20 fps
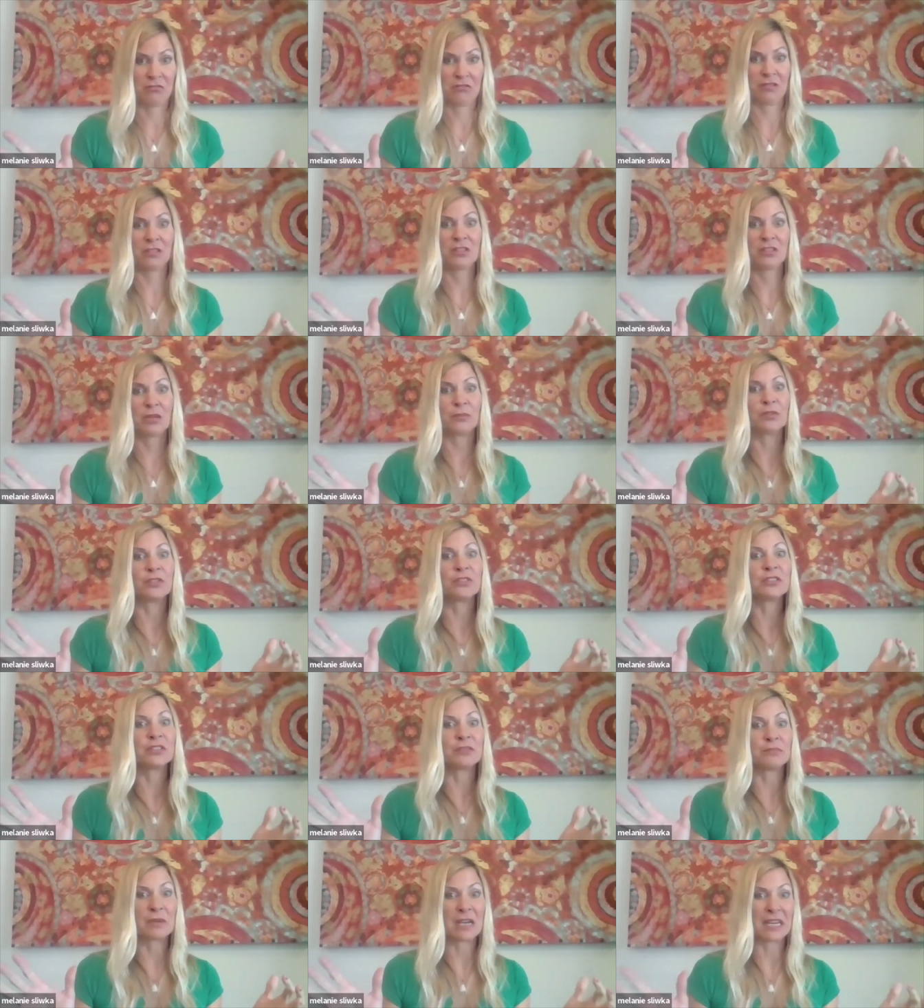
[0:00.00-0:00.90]
The number
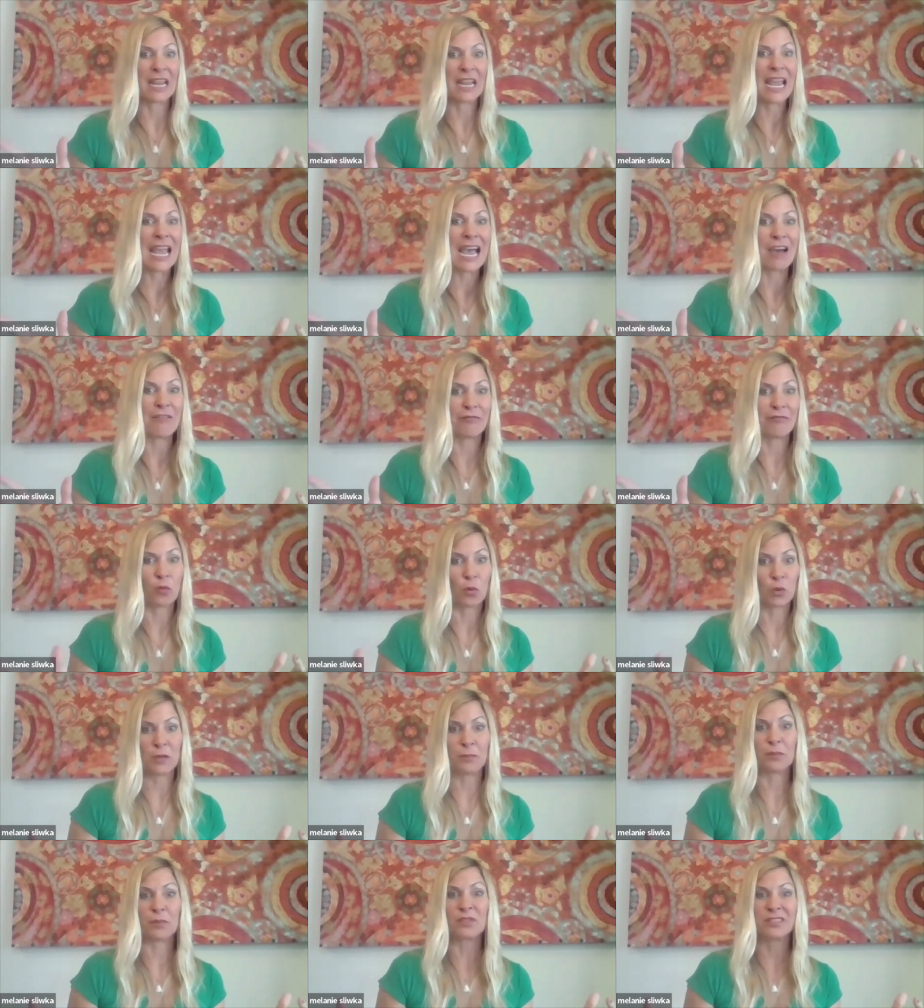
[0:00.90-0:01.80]
is about half,
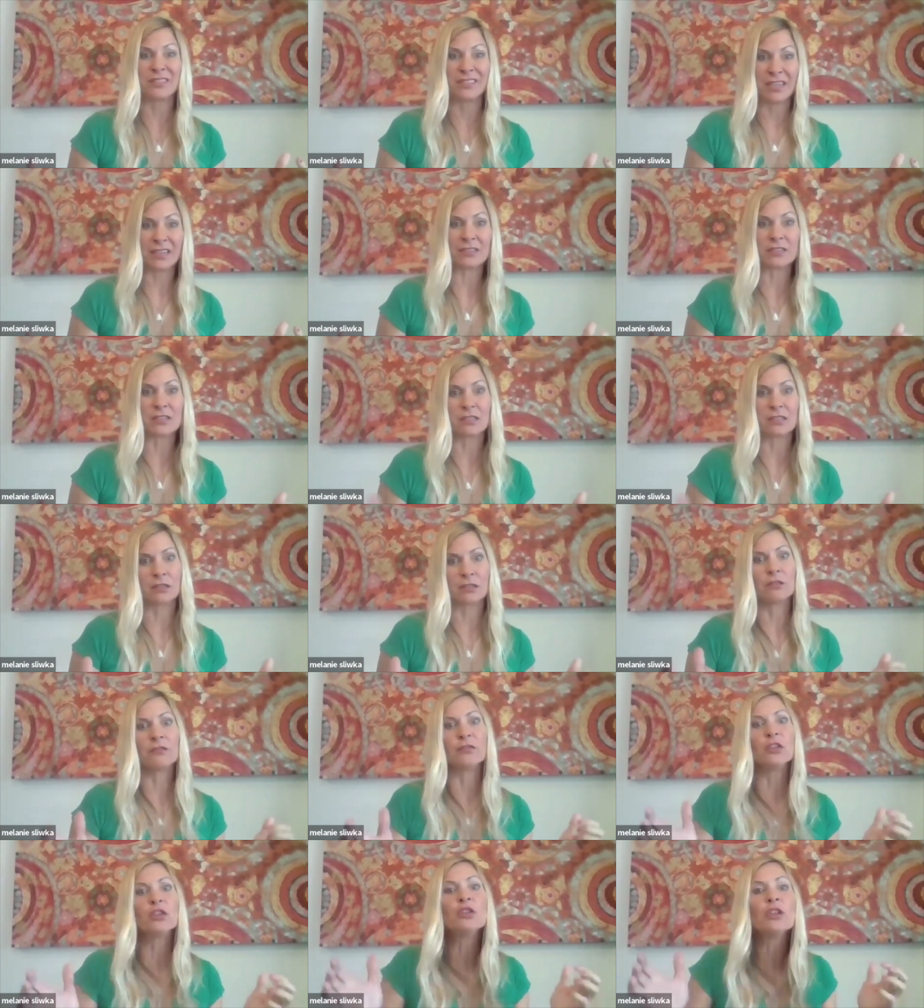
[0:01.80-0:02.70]
40%
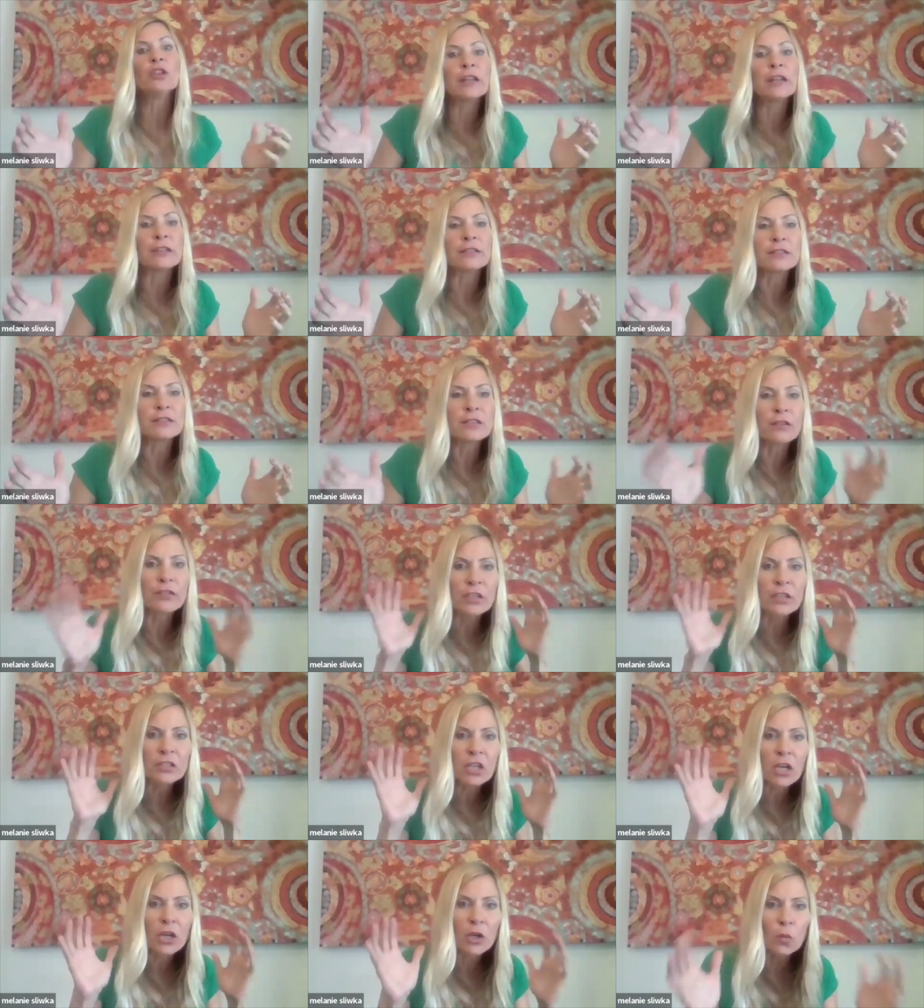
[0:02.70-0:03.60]
of the
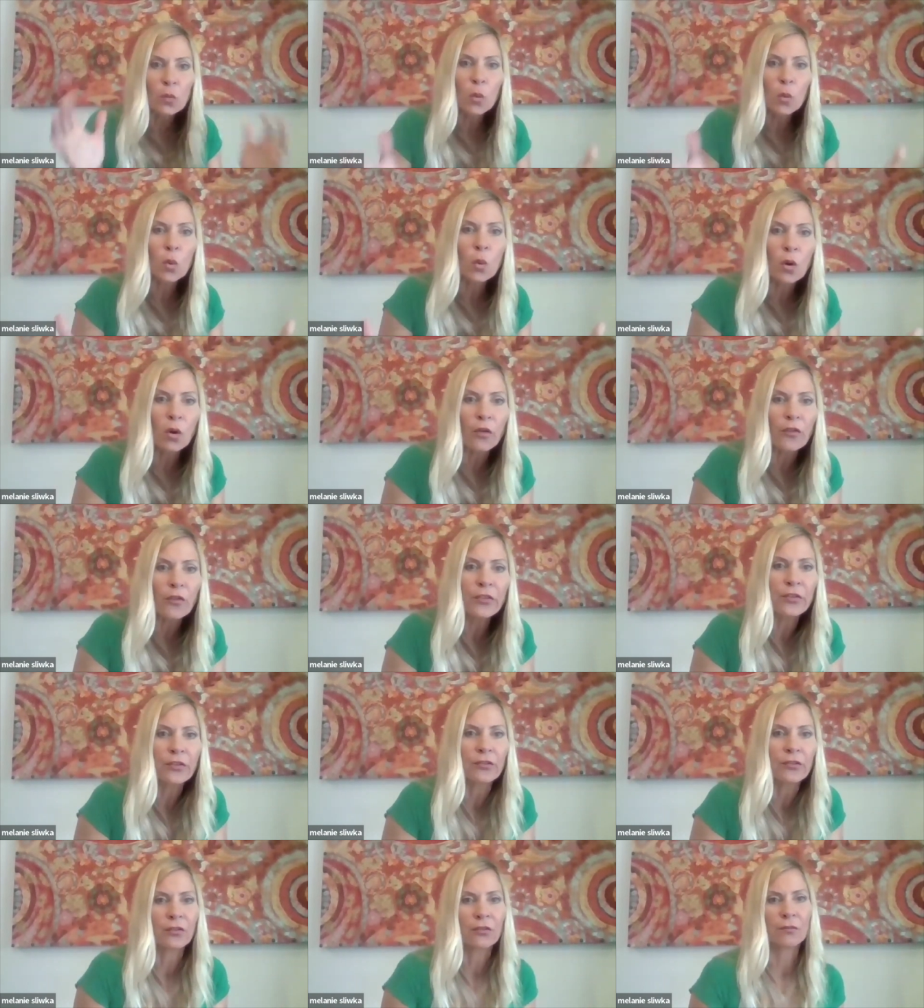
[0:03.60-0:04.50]
entire world,
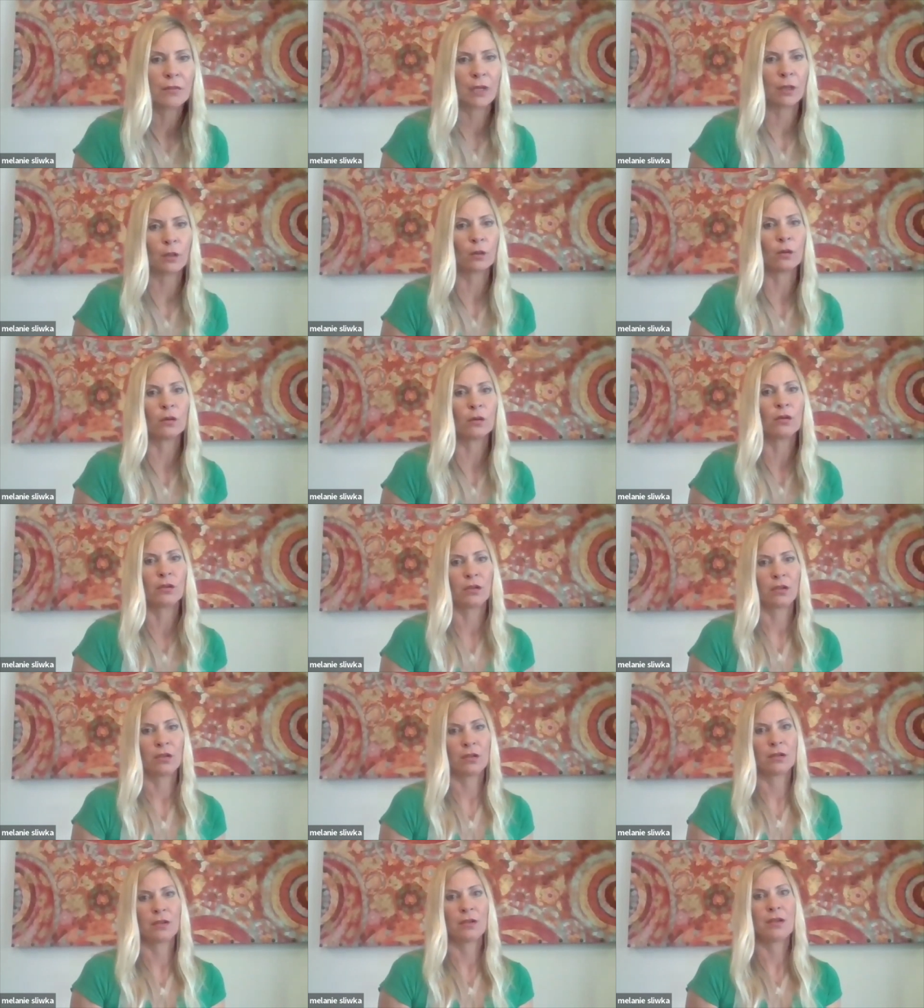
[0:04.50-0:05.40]
Michael,
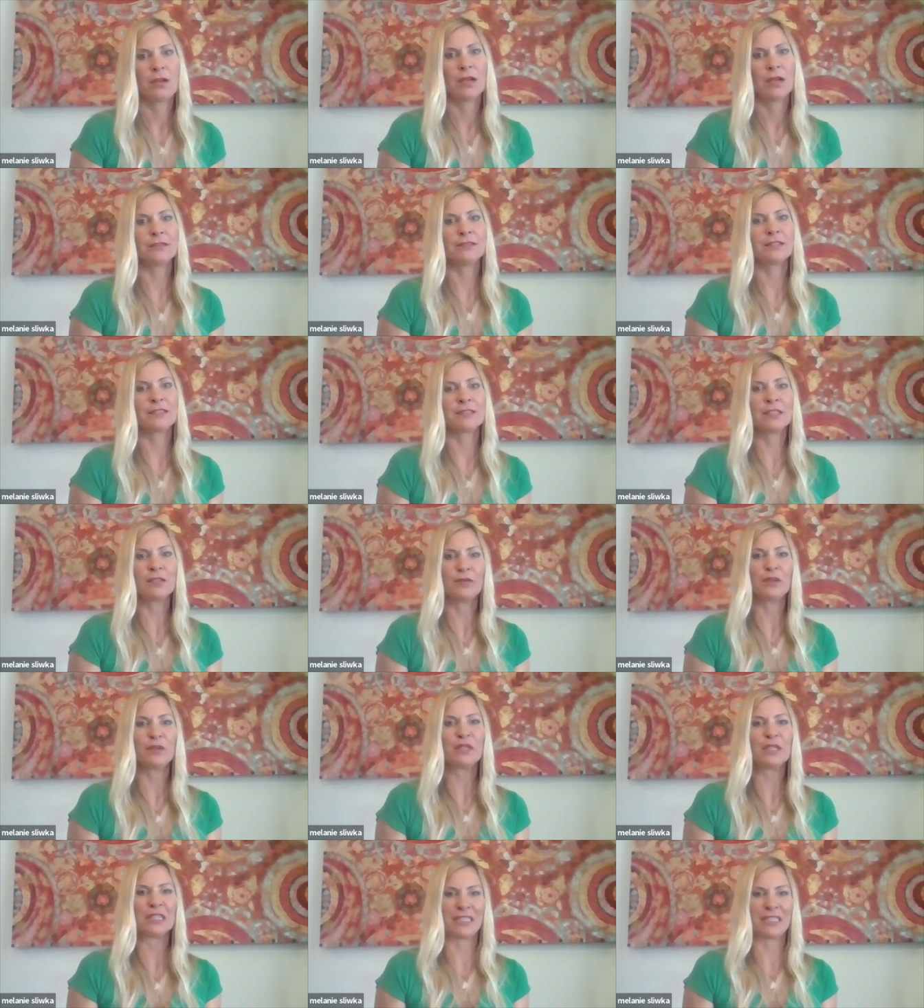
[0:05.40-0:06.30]
has
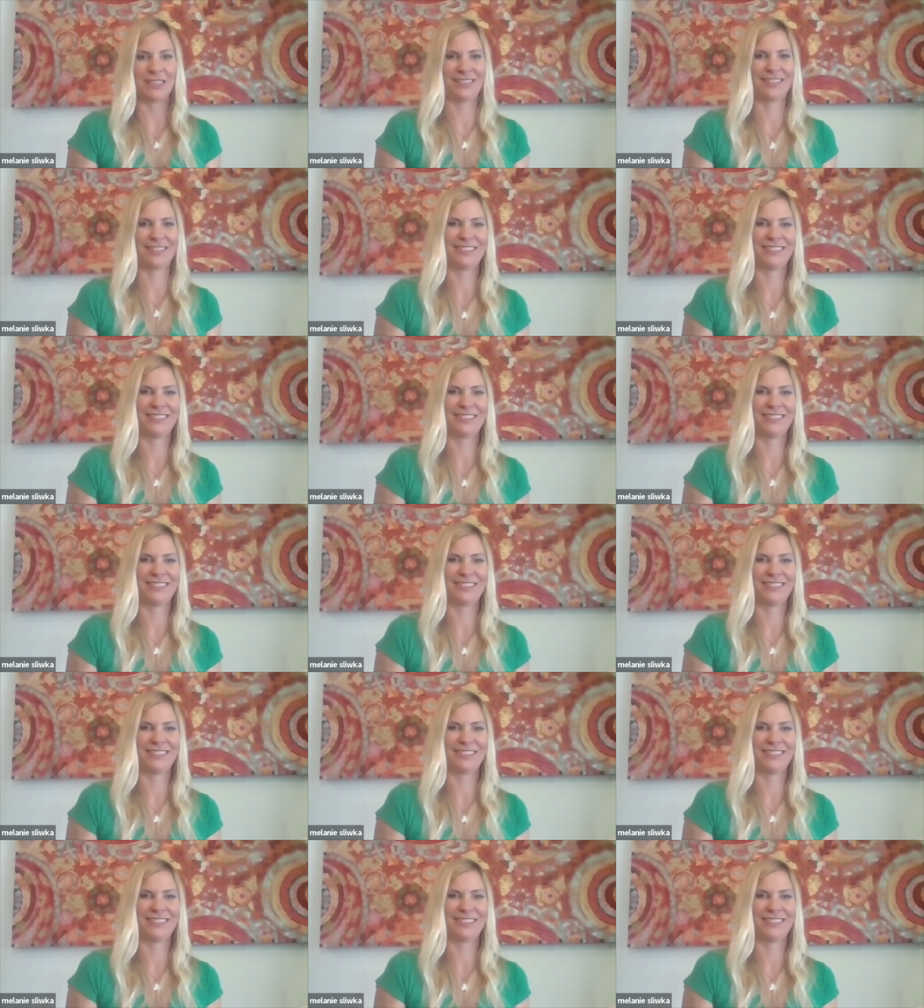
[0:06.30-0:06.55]
CVD.